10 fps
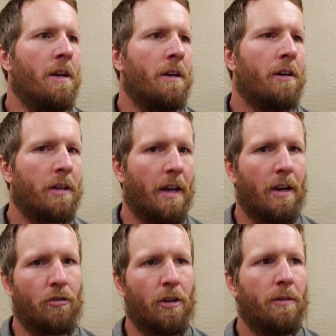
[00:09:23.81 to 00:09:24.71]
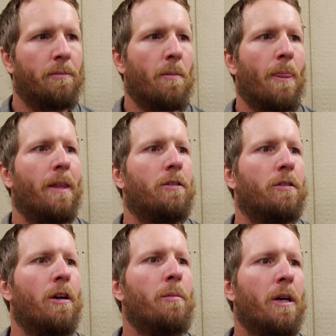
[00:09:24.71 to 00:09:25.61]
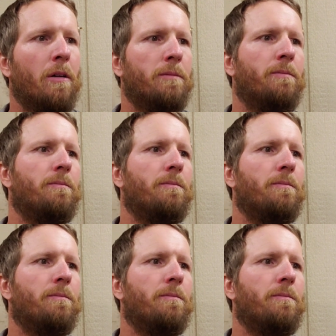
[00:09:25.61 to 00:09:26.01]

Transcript: and irrigation and snow melt,